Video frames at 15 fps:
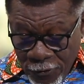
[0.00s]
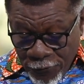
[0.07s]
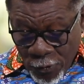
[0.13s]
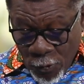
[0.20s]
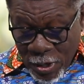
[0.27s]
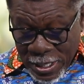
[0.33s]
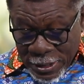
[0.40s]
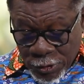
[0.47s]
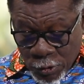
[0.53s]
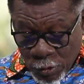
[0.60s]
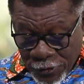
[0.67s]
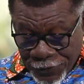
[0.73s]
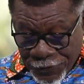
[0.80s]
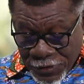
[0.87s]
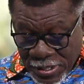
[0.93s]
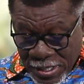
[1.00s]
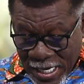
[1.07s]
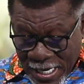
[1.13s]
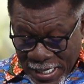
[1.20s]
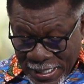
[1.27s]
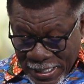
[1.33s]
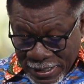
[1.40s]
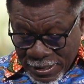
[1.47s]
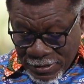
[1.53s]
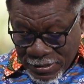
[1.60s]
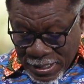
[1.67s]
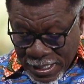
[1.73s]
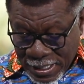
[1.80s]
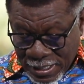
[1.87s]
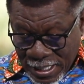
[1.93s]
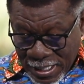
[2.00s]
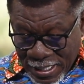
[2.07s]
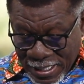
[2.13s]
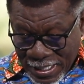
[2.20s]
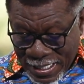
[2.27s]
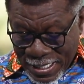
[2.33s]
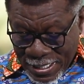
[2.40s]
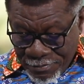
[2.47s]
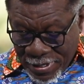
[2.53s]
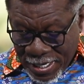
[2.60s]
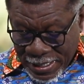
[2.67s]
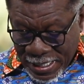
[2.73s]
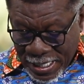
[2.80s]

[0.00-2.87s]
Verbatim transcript: For where two or three are gathered together in my